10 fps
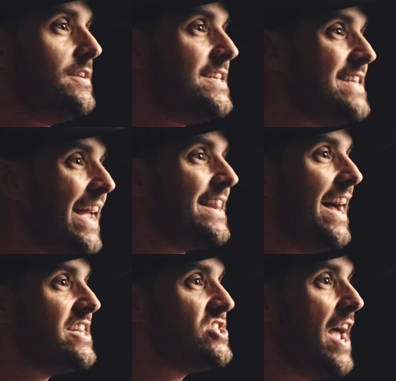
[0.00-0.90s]
to take
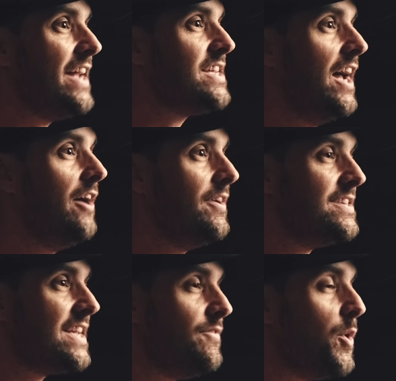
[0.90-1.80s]
that chatter and
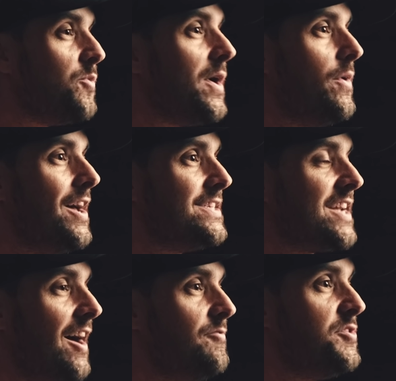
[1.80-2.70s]
to give you a real nice
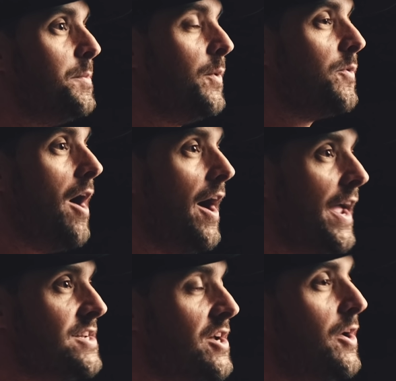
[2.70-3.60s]
comfortable ride,